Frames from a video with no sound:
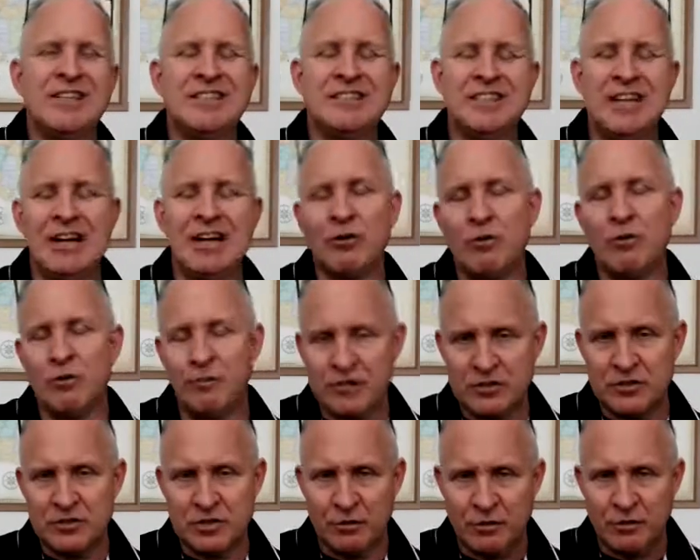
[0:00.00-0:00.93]
and you got to go to
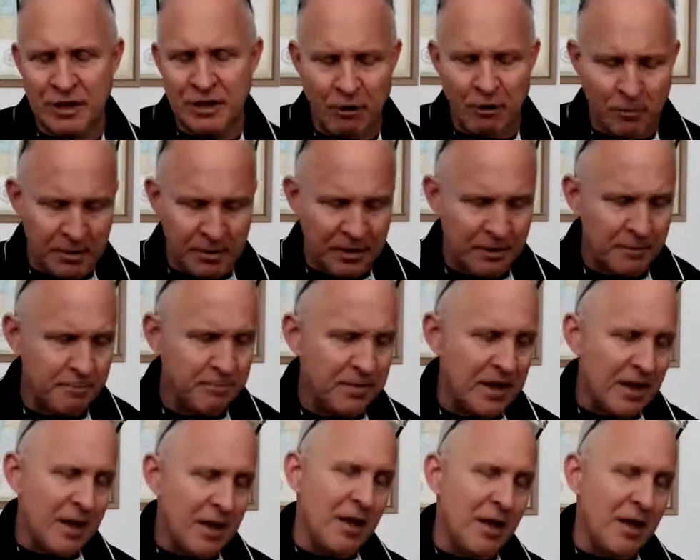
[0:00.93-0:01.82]
physical therapy.